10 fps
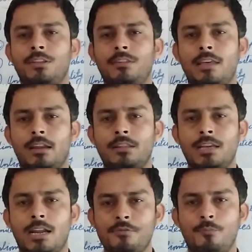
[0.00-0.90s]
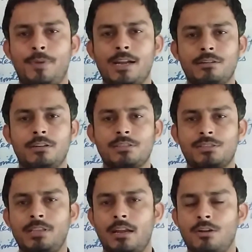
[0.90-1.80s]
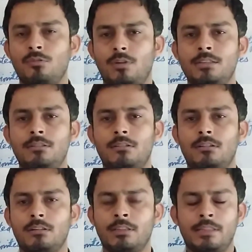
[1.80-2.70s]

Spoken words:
There are no partners. There are no other